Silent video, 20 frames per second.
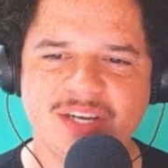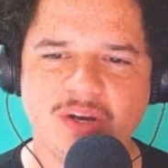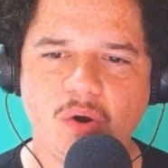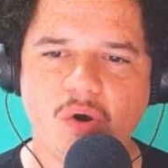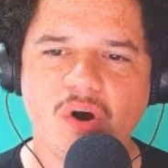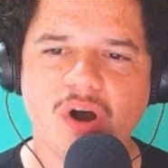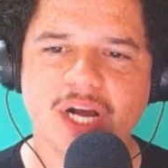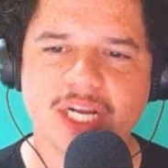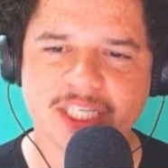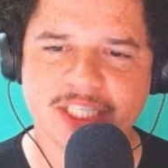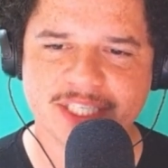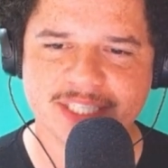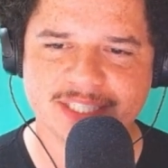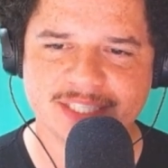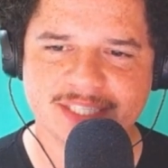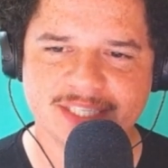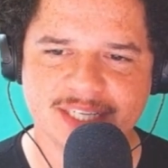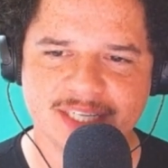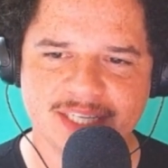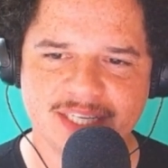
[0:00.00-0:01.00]

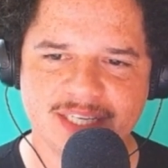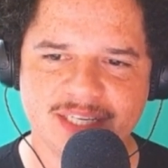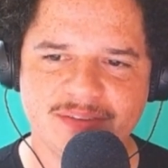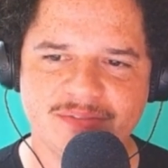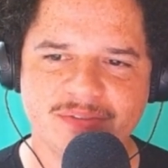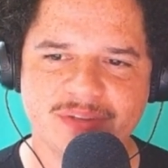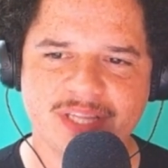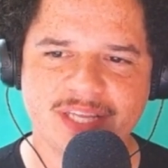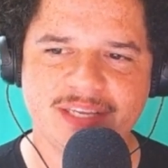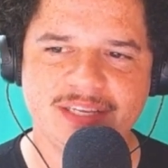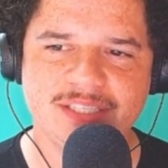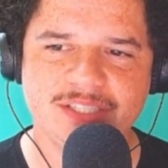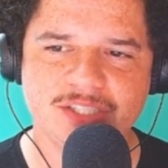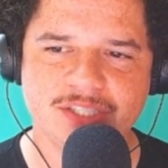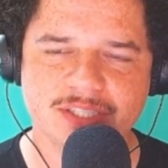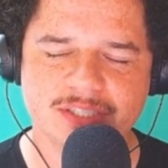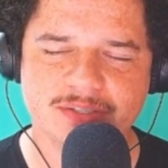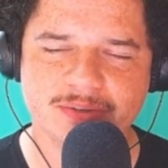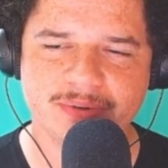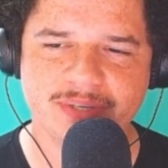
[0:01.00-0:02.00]
cautiously, for the
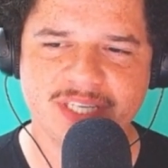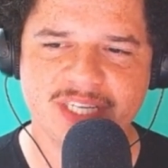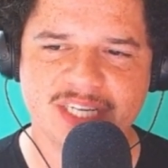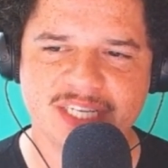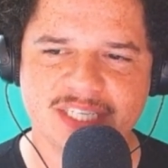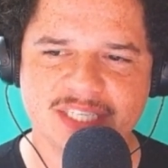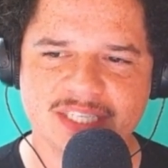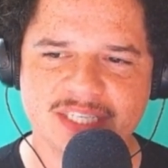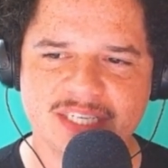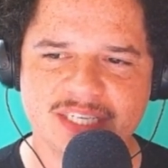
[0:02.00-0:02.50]
hinges creaked.